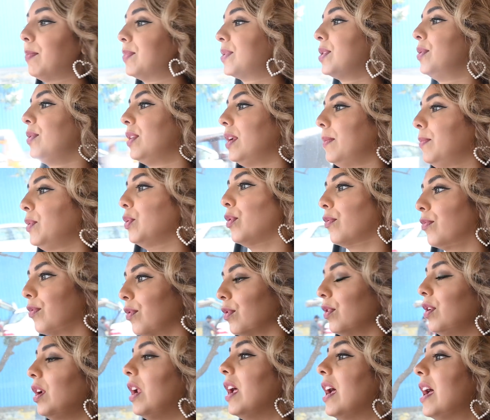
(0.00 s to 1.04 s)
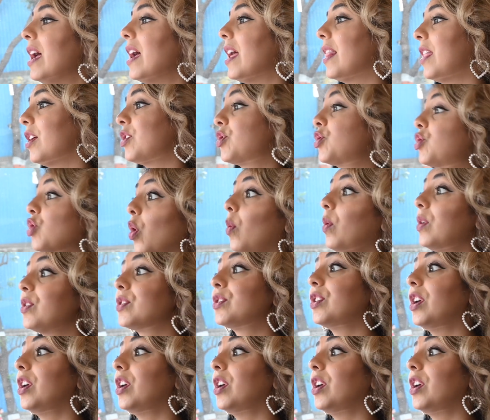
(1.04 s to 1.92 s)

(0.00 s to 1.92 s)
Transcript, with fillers: absolutely beautiful. That show was